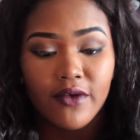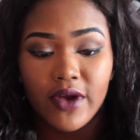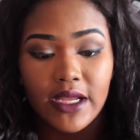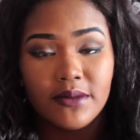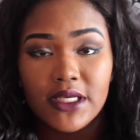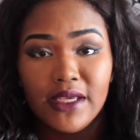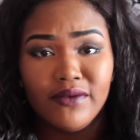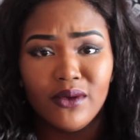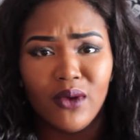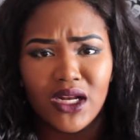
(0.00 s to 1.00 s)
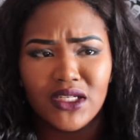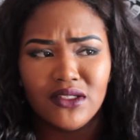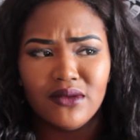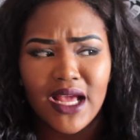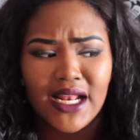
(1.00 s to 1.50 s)
For him to even want to
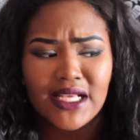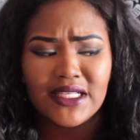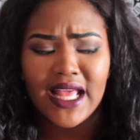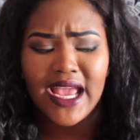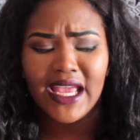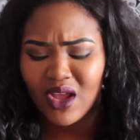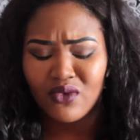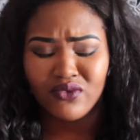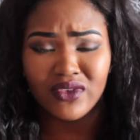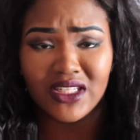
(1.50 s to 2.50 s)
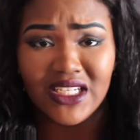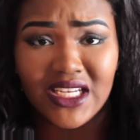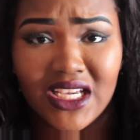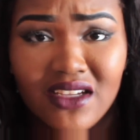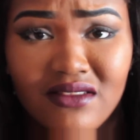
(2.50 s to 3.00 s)
do that, that's like,
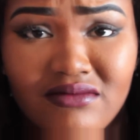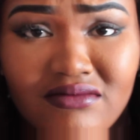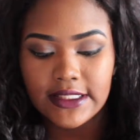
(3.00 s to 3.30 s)
really, nigga?